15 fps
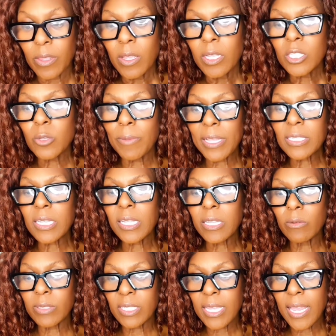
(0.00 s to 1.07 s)
So basically, it
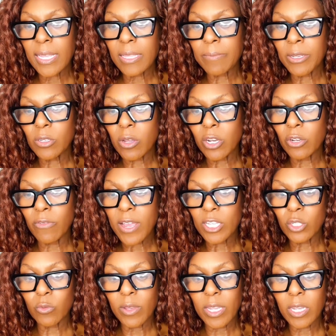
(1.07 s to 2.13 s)
was saying that my daughter
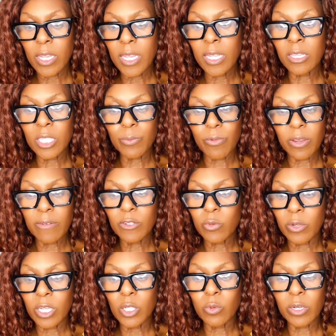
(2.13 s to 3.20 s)
graduated in the spring of
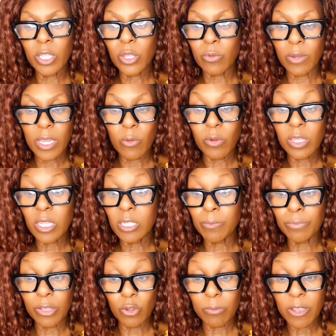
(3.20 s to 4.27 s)
2023 with a
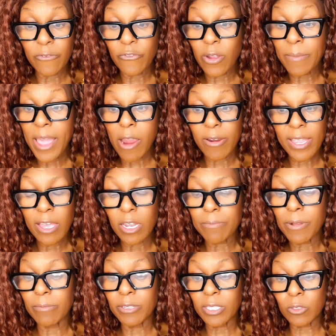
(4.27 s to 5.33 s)
diploma from Howard County
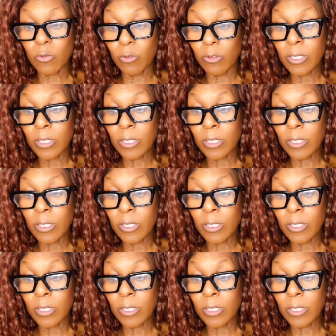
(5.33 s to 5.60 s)
Public Schools,